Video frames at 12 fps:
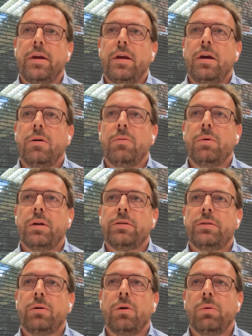
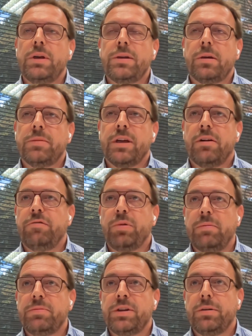What always comes out of
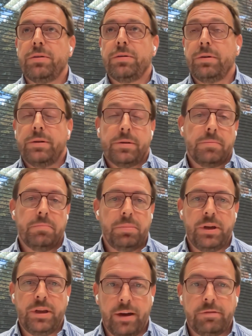PrimeCenter is
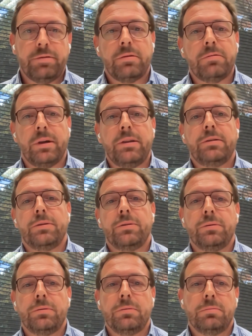PDF, right?
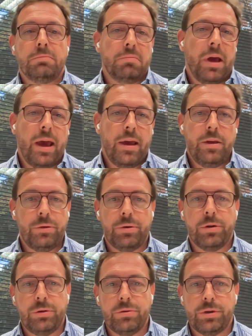So you
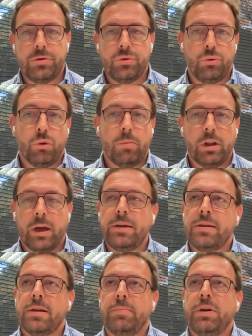can use it to
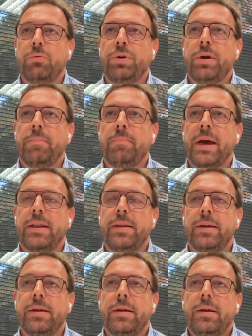normalize. I mean, we
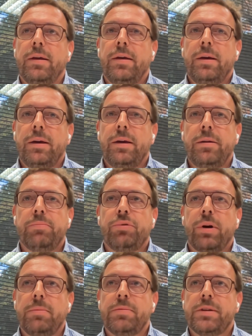embed in
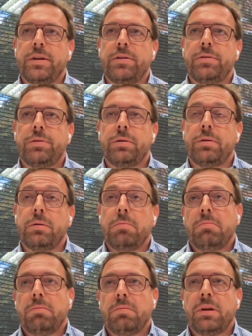PrimeCenter
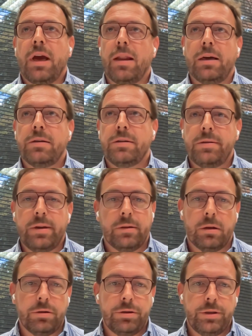Calas
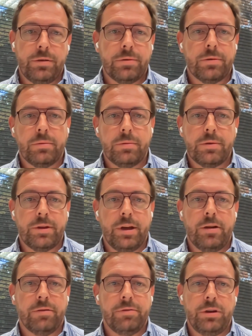technology, so
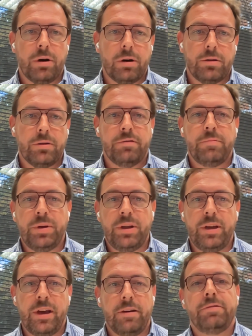state of the art of
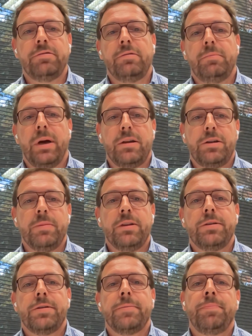PDF management,